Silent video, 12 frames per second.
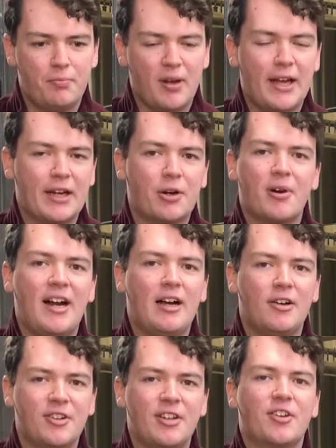playing
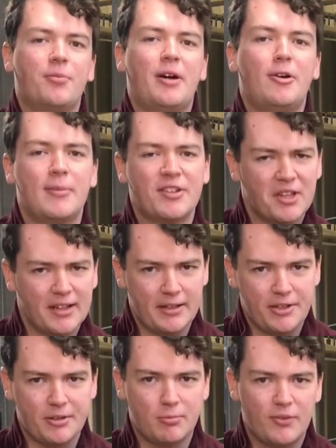around and experimentation